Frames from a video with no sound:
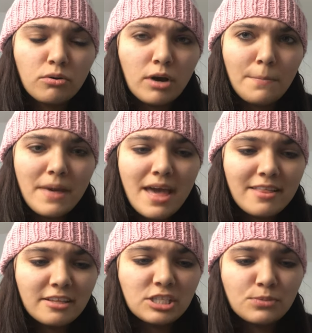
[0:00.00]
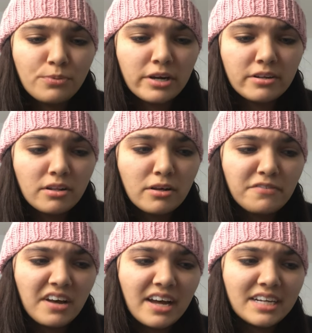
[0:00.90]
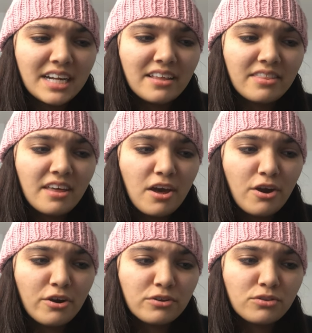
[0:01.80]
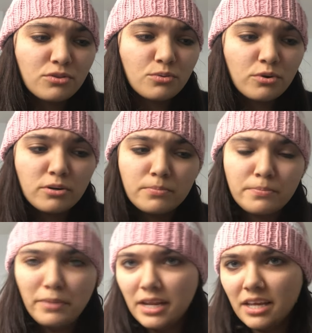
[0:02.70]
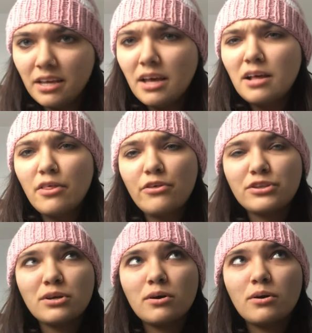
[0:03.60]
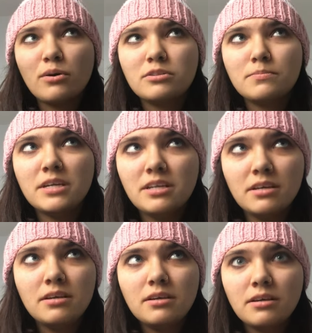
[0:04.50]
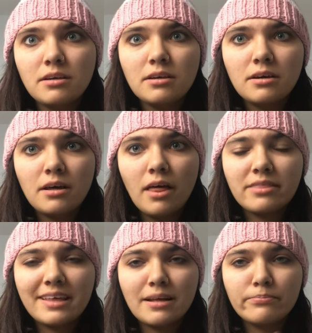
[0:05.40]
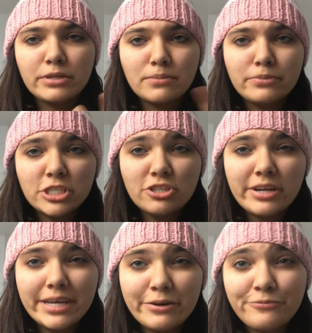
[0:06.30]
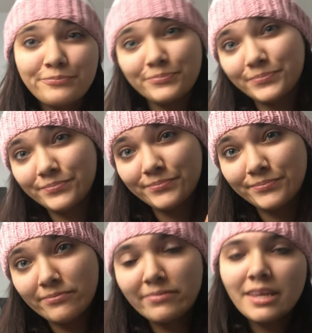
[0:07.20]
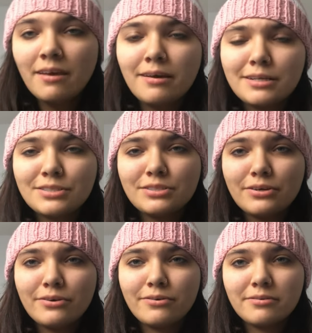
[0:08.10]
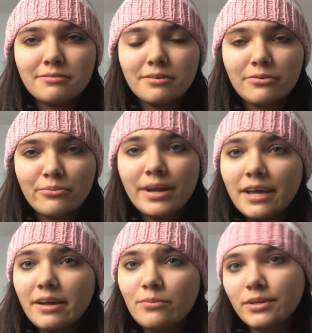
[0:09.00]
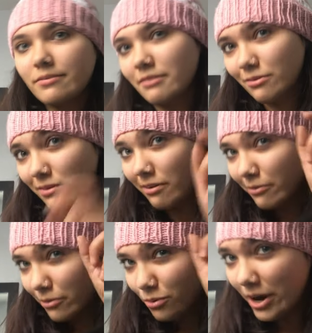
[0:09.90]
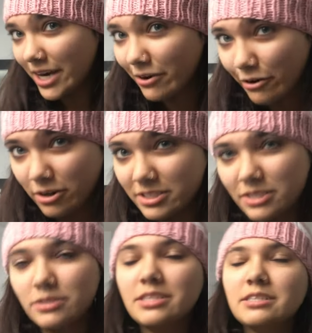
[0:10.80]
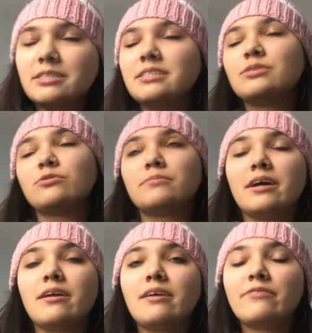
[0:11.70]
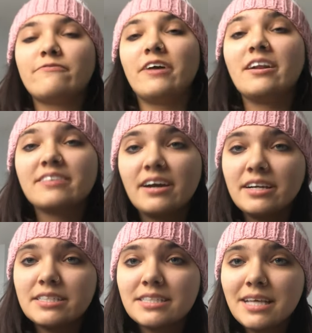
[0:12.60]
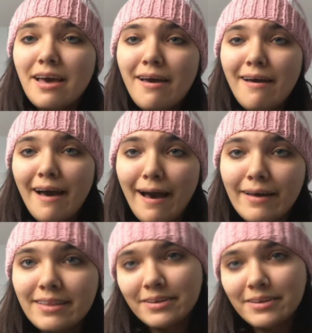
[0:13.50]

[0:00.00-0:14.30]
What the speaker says: I made spread the love hat and hair throw beanie. So the beanie, I think I put a picture here. So it's like the red with no white hearts. So these were my like Valentine's hat.